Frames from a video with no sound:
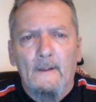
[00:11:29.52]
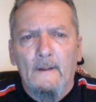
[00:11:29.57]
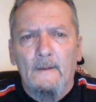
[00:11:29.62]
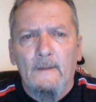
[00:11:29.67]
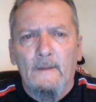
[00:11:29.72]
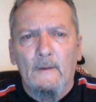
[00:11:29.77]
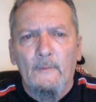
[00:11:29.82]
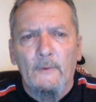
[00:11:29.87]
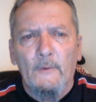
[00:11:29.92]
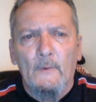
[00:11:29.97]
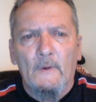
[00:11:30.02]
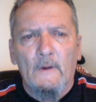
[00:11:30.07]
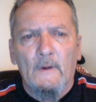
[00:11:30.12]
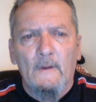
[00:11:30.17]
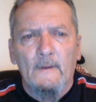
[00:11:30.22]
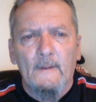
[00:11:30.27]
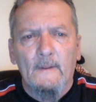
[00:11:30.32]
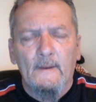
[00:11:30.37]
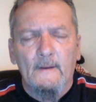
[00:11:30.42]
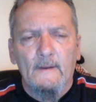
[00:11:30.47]
I love you
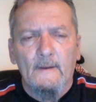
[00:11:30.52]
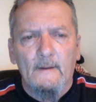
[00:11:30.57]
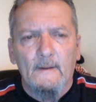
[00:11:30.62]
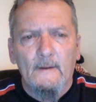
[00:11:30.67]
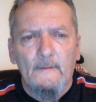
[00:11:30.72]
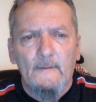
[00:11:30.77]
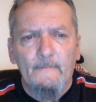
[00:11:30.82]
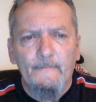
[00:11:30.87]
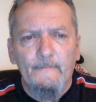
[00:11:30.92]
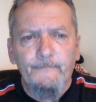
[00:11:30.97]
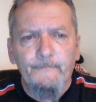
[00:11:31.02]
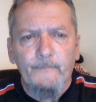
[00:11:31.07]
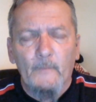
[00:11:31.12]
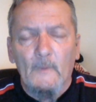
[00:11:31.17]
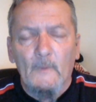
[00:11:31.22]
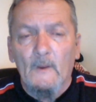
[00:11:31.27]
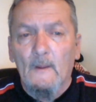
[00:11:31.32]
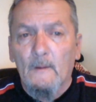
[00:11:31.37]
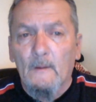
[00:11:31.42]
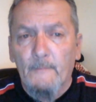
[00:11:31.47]
all, and
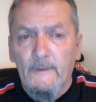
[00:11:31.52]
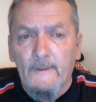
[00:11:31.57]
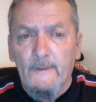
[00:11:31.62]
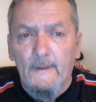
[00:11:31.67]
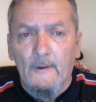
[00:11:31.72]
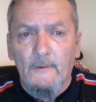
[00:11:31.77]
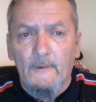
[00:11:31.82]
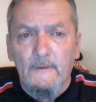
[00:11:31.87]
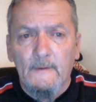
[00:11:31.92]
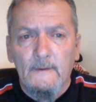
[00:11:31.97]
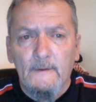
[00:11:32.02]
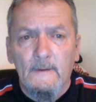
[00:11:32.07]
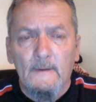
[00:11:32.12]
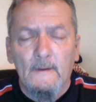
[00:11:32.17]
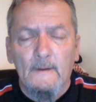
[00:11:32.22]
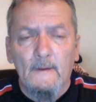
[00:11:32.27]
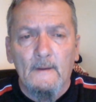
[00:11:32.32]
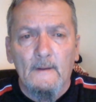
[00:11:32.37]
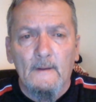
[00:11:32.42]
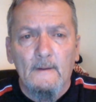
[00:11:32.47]
I'll be out
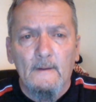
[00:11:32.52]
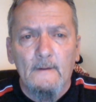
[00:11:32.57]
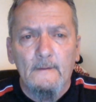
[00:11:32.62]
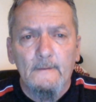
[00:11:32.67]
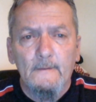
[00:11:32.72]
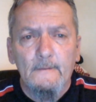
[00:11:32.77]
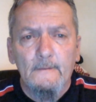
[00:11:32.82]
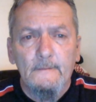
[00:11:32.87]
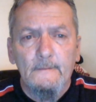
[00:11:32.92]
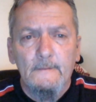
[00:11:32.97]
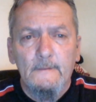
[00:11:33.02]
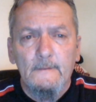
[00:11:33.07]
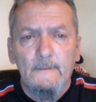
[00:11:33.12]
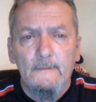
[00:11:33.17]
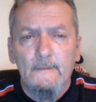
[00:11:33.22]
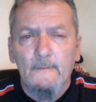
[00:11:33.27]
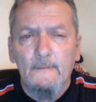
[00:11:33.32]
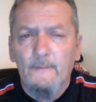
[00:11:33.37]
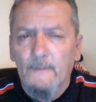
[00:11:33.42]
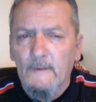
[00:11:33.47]
in
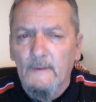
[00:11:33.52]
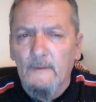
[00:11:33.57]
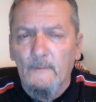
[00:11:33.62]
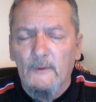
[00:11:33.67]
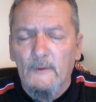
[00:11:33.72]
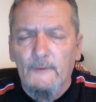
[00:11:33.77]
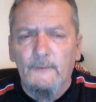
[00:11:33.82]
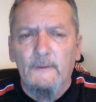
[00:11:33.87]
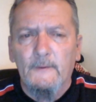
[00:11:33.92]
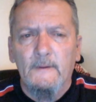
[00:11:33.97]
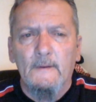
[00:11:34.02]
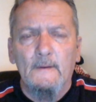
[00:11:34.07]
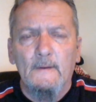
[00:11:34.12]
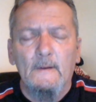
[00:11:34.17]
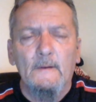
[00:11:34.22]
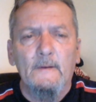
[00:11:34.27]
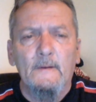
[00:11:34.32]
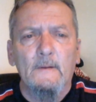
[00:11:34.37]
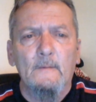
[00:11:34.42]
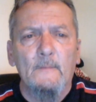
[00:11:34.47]
Flint, Michigan
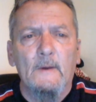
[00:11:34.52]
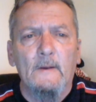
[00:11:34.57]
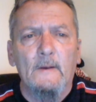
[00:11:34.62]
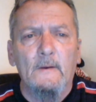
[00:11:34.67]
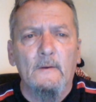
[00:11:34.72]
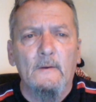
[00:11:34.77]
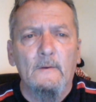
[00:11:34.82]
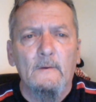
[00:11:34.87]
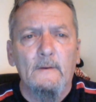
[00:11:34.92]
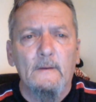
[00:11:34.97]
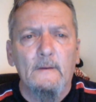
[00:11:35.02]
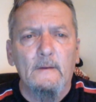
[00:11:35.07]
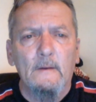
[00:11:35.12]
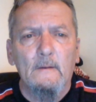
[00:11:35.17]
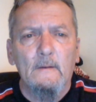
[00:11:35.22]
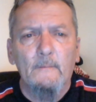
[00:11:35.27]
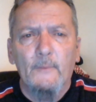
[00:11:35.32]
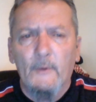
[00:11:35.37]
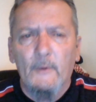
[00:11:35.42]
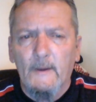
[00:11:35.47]
tomorrow, and
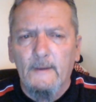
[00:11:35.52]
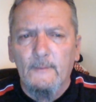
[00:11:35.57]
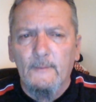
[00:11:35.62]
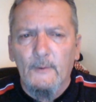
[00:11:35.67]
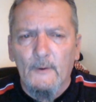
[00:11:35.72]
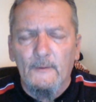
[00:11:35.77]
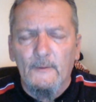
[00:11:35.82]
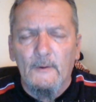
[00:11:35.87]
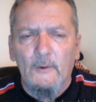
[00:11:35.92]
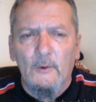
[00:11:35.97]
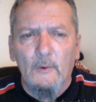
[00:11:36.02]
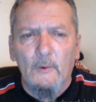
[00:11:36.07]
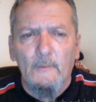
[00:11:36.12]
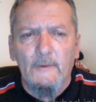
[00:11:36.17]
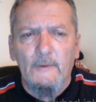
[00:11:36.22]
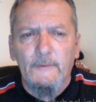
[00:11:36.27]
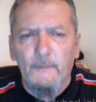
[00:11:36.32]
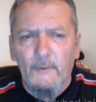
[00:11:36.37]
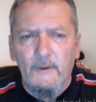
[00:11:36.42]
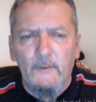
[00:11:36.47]
pray for the
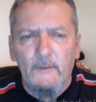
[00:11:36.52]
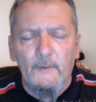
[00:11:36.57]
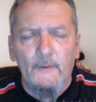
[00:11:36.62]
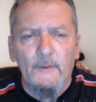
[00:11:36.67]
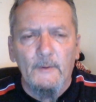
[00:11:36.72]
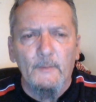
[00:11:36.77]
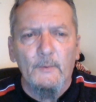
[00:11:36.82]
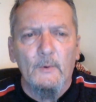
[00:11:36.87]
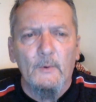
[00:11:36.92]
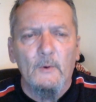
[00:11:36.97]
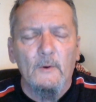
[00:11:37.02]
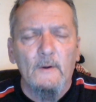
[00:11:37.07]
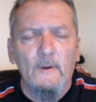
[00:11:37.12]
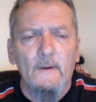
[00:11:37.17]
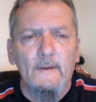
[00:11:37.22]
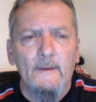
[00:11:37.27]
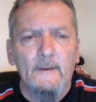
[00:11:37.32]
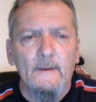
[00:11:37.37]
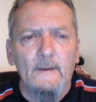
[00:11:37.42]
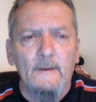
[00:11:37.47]
homeless, pray for the
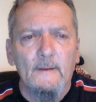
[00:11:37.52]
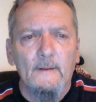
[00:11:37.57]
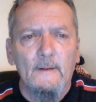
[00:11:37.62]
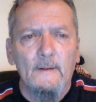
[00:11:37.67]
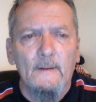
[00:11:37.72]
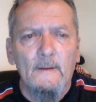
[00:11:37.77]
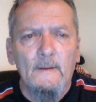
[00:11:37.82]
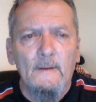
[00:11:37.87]
poor, and